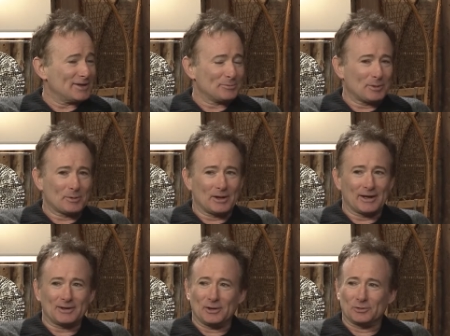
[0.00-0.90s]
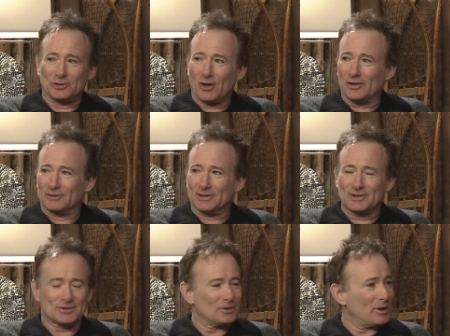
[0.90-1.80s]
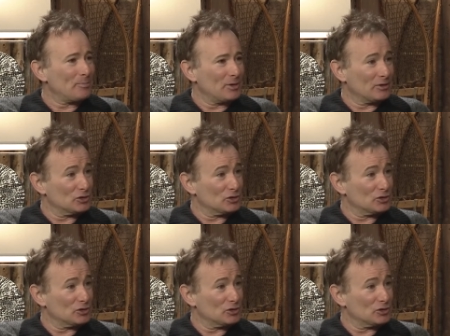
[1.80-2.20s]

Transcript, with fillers: and we were like, you know, darn, let's just go up there